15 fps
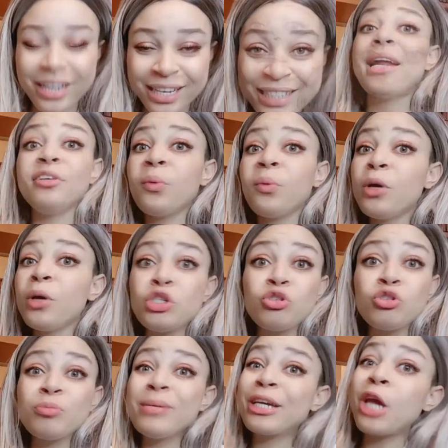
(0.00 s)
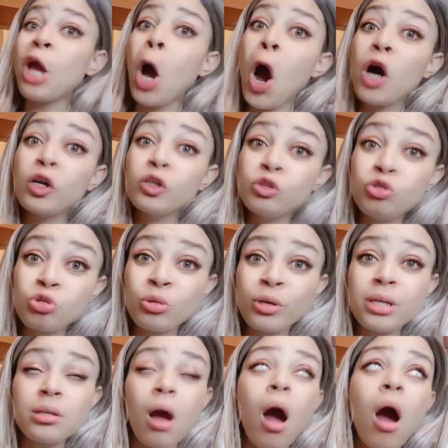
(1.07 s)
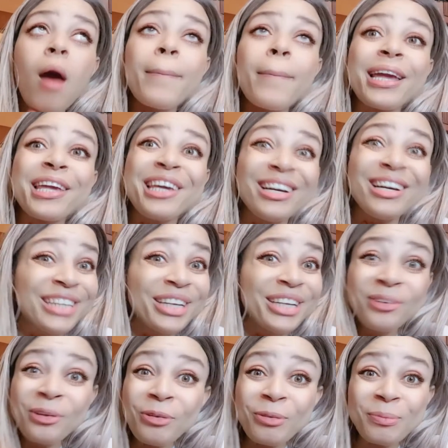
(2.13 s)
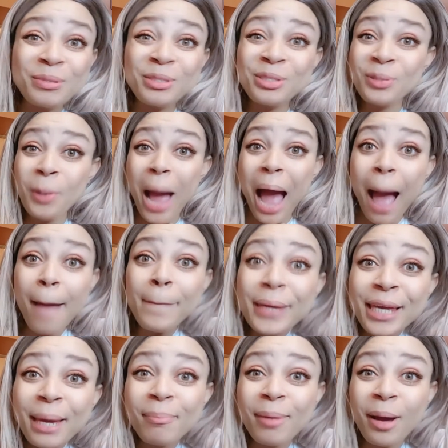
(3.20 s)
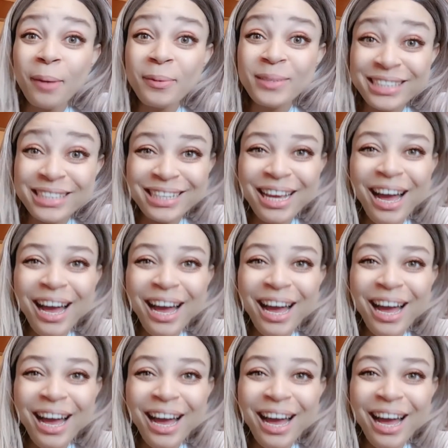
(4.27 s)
I really wish you make 100. Oh my gosh, I know you'll be so happy about it.